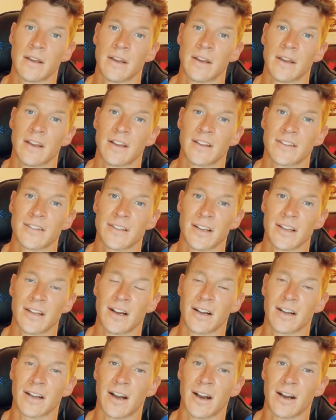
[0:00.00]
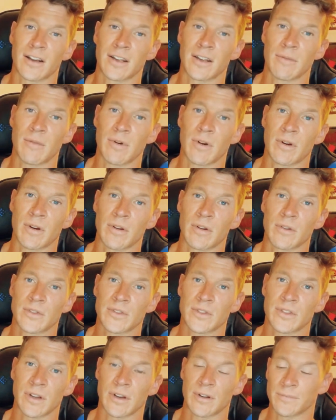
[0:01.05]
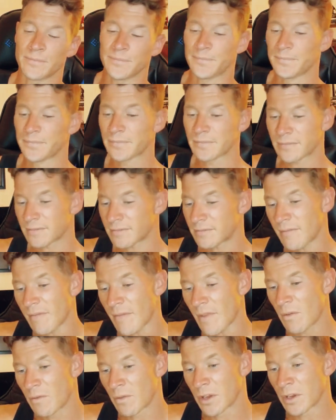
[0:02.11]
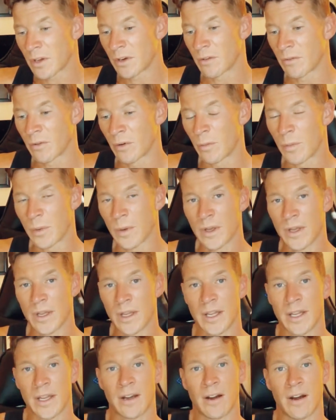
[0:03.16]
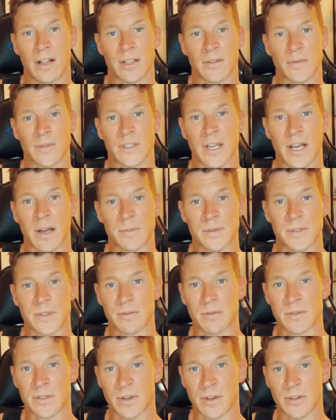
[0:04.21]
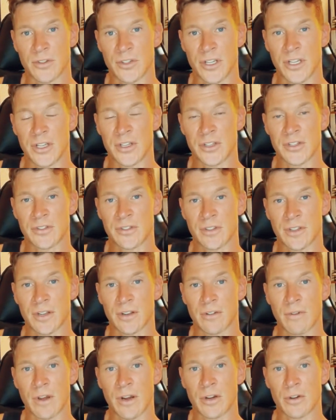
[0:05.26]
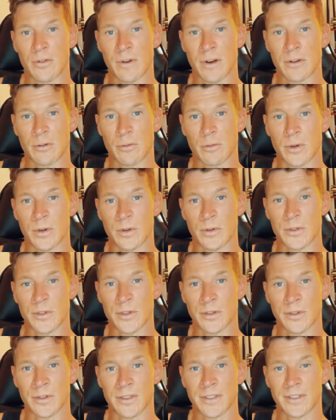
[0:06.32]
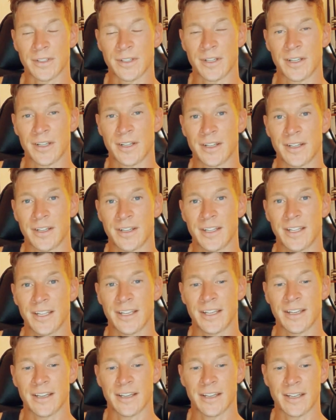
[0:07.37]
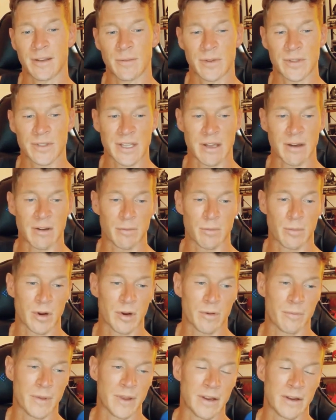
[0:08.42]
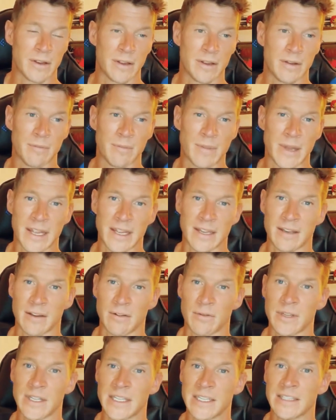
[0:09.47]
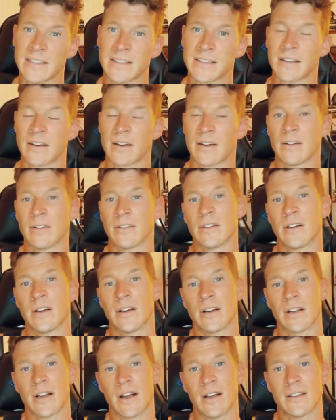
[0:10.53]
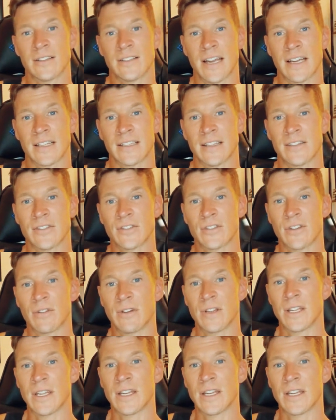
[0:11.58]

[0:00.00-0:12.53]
Sayaka Akimoto. So a really good group. Oliver Thompson was our genius uh, writer, director, producer. He, uh, him and his counterpart, Bay, Bay DeRees, and our, our contact at Sony,